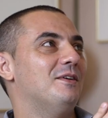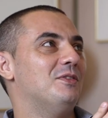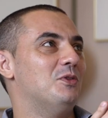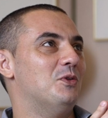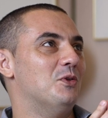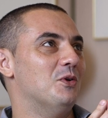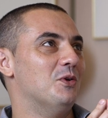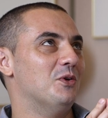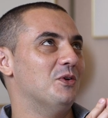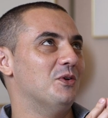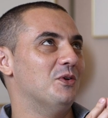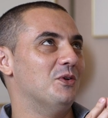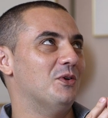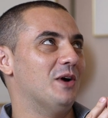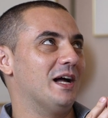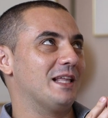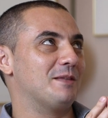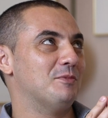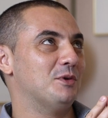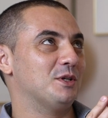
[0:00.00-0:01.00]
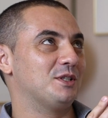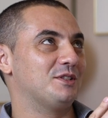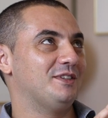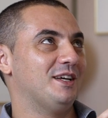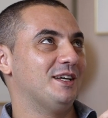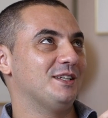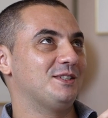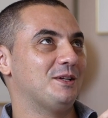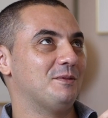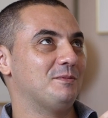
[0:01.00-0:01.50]
The
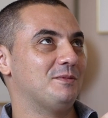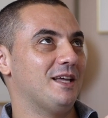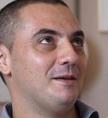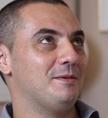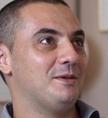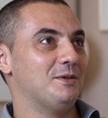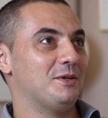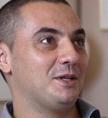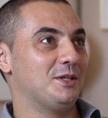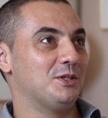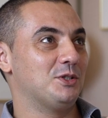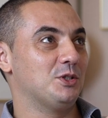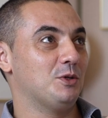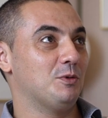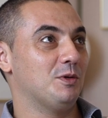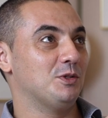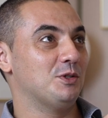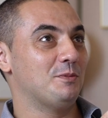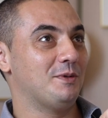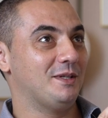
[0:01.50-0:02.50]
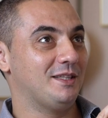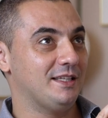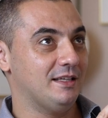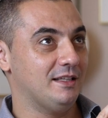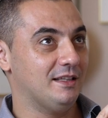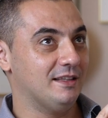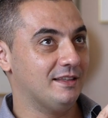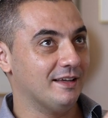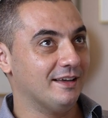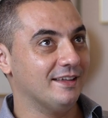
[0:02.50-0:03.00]
atmosphere sometimes in the kitchen was a bit
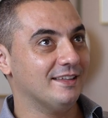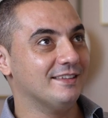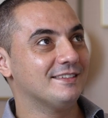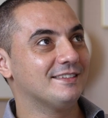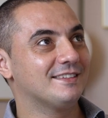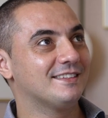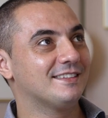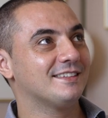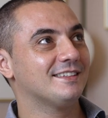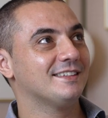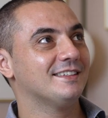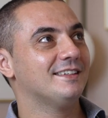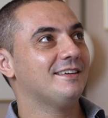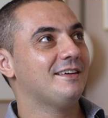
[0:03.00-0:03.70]
intense.